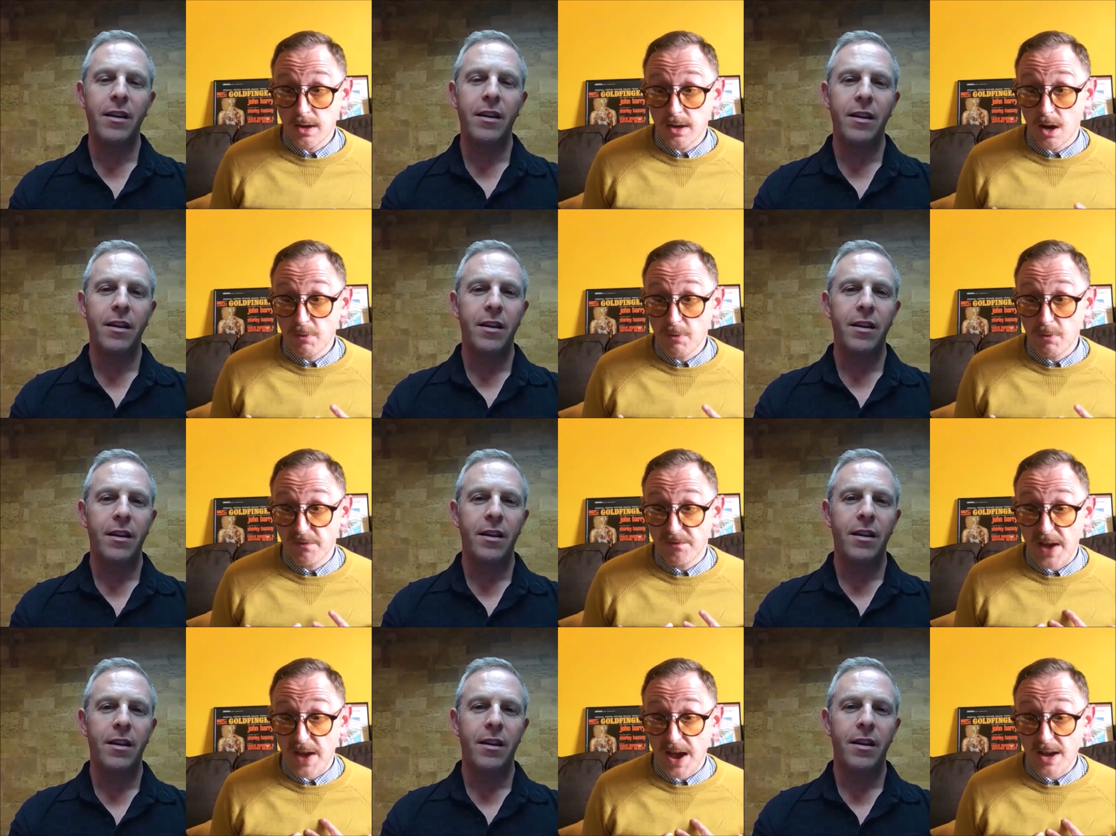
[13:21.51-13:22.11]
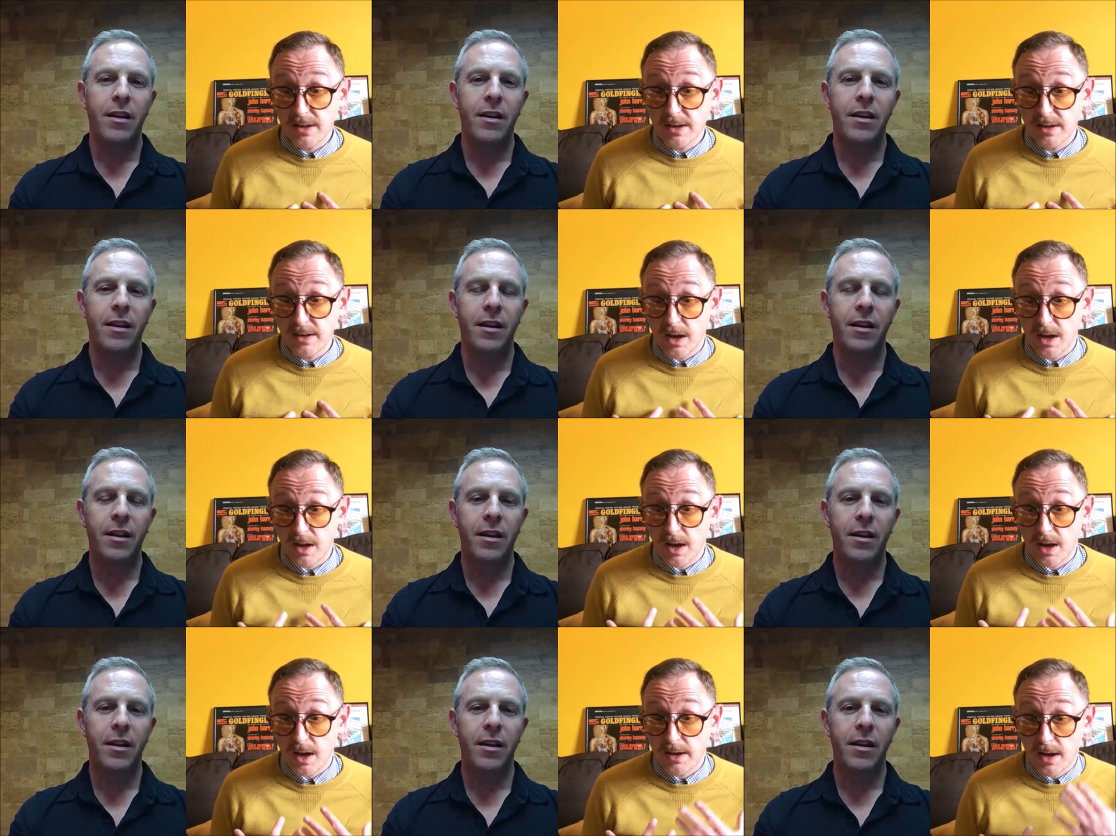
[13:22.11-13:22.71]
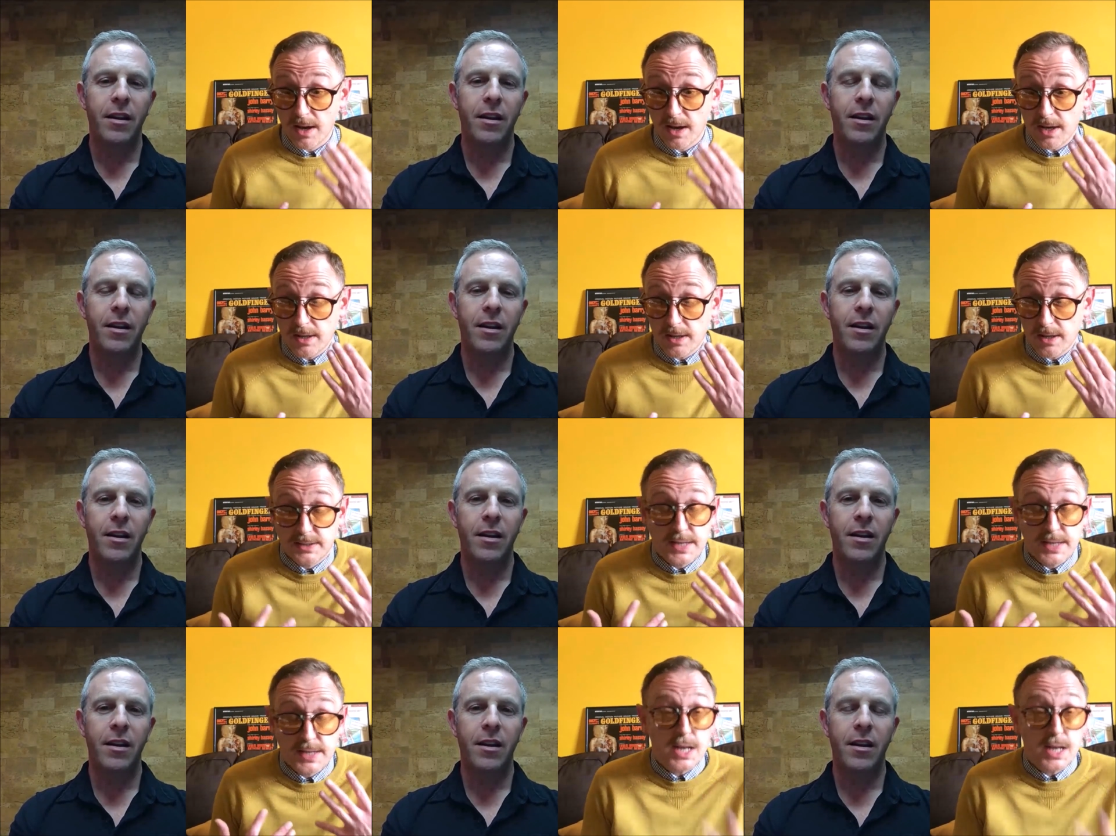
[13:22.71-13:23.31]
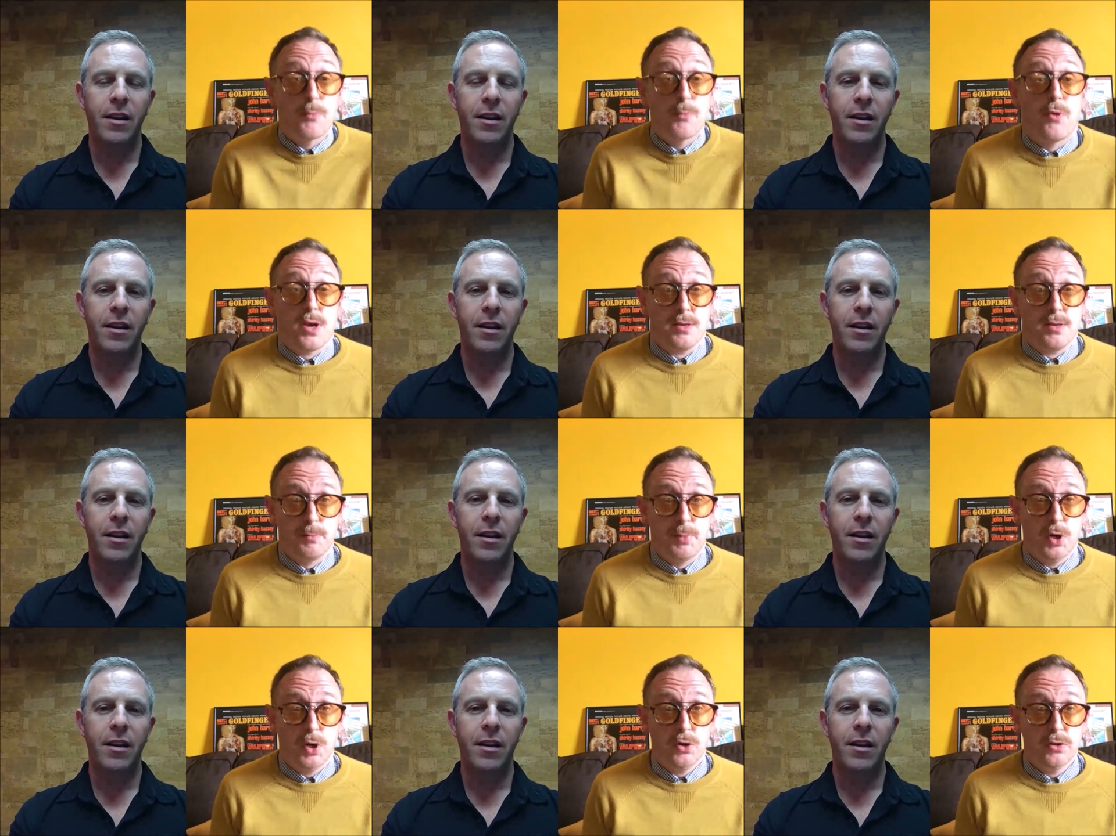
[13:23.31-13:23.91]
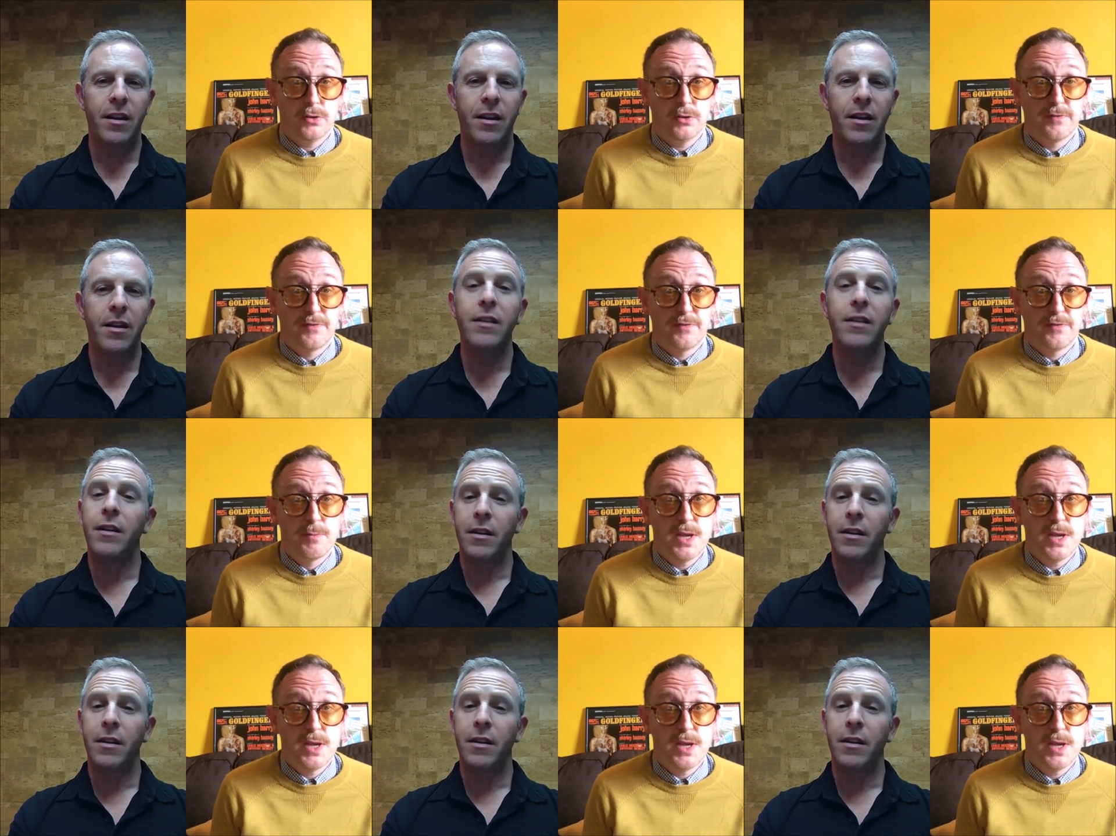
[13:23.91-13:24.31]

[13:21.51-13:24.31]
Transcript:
Speaker 1: you know, I'm a fan and I celebrate Bond.